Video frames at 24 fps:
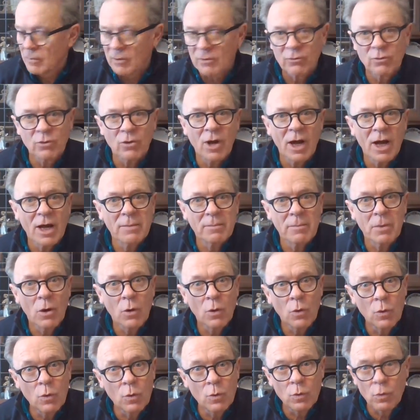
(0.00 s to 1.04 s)
for I am
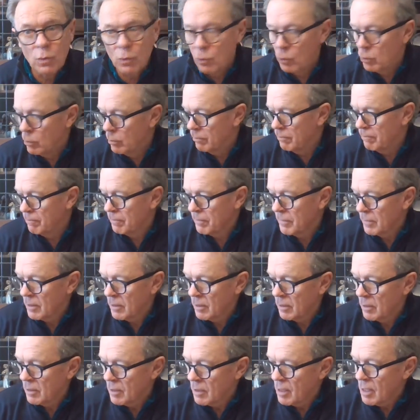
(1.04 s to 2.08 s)
a Who.
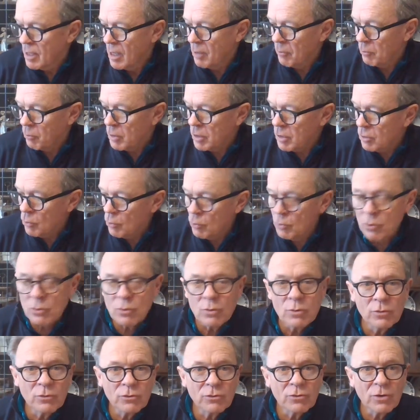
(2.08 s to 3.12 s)
And we
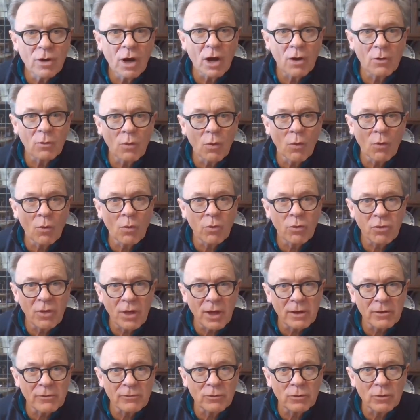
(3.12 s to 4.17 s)
Whos are all
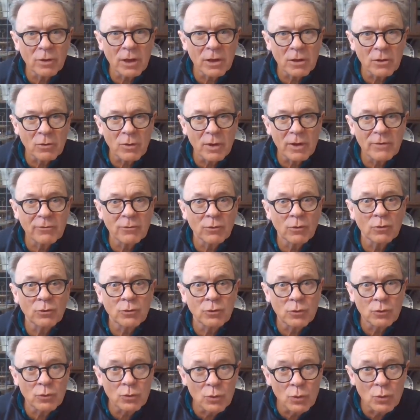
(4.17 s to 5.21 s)
thankful and grateful
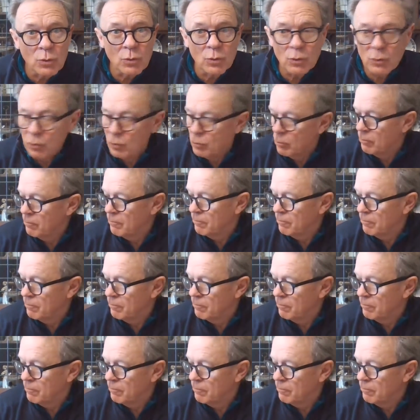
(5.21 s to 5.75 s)
to you.